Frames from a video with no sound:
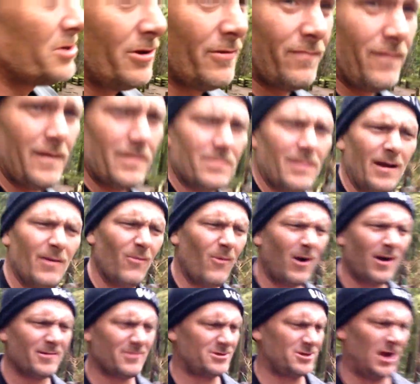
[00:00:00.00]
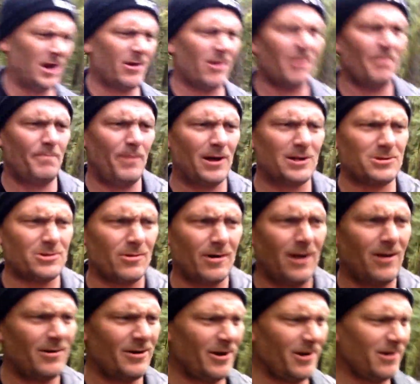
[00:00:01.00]
think they want cigarette butts
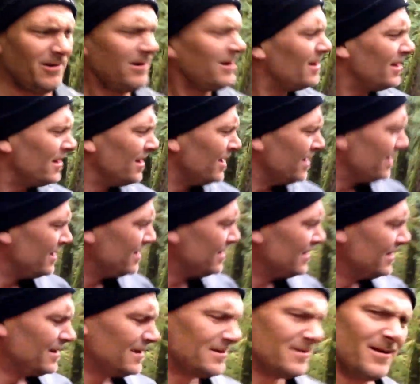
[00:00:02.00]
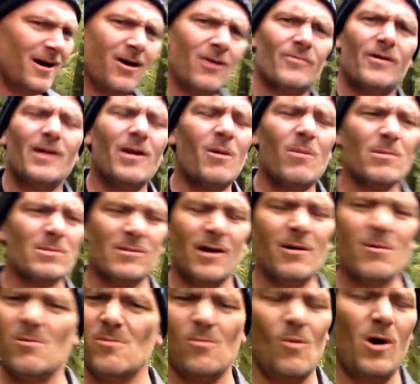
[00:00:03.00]
around here? No, they
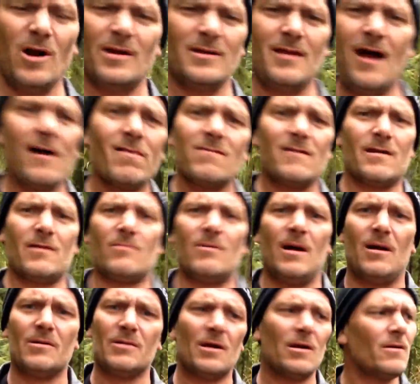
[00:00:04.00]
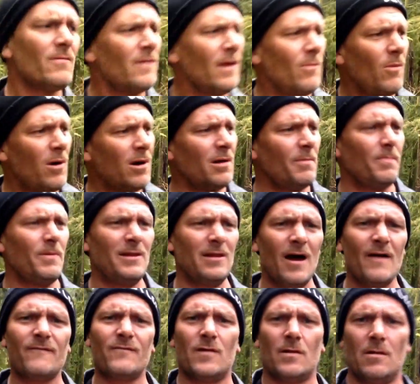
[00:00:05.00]
don't want nothing around here. They want to be
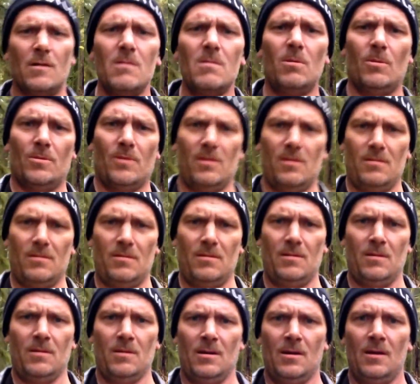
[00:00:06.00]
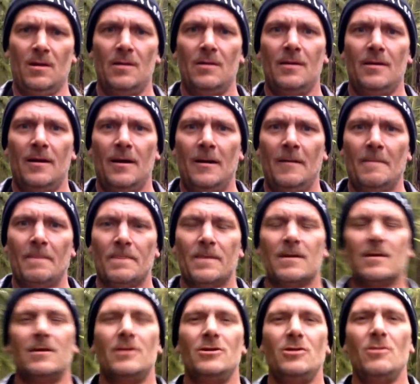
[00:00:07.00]
left alone.
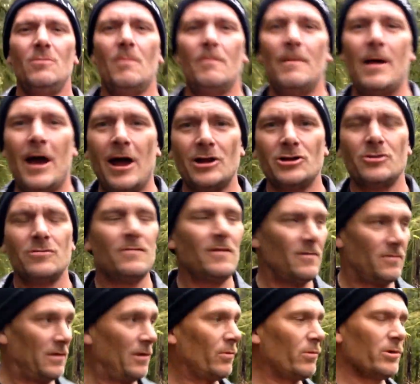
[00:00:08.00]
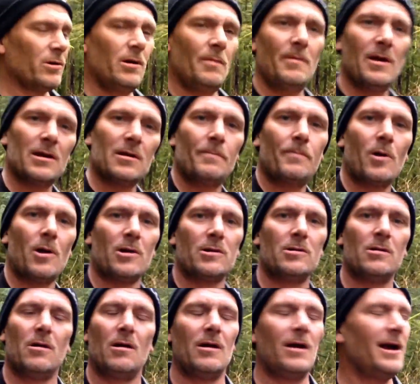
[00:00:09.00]
Can you imagine that they were going to make a parking
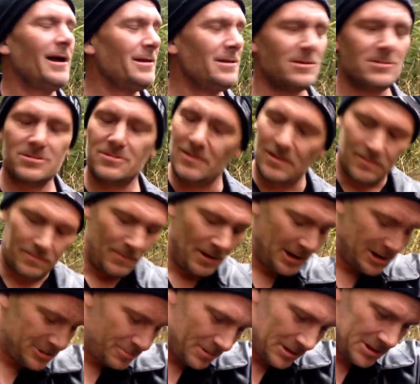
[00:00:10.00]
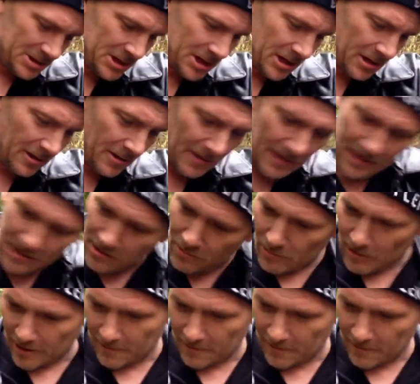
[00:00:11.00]
lot? It makes me sick. Anyway.